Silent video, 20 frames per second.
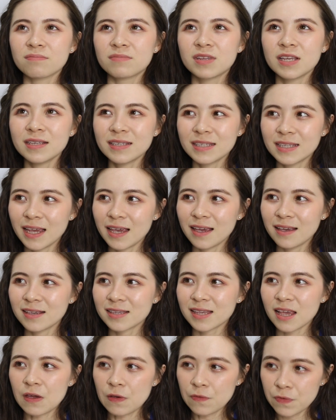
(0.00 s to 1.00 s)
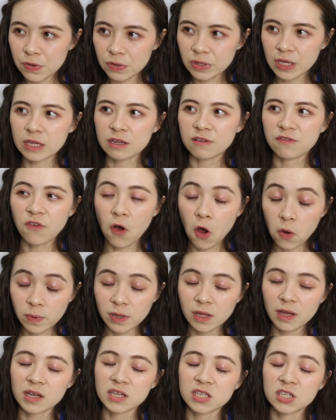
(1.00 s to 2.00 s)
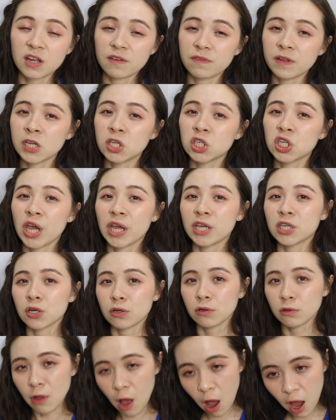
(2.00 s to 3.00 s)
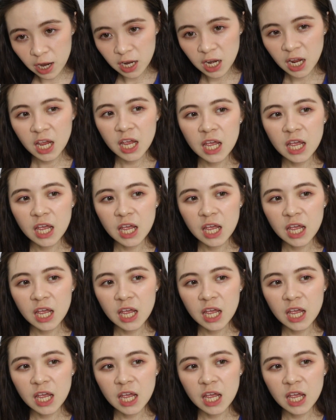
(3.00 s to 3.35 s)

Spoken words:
These days, I feel that the formula has definitely changed a lot.